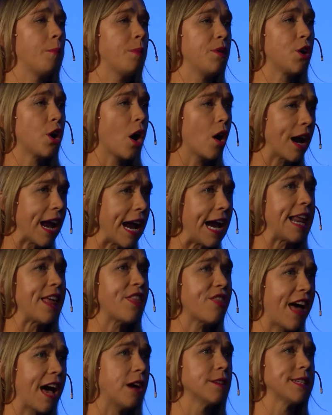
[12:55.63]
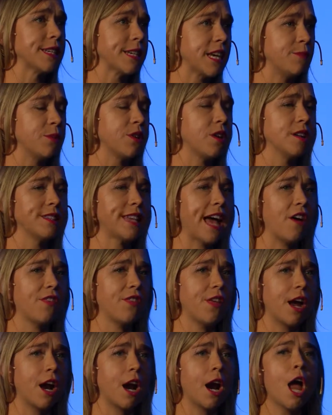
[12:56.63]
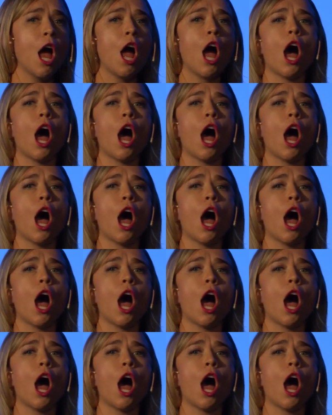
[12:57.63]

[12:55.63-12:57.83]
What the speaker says: but there are 80,000 chemicals out there.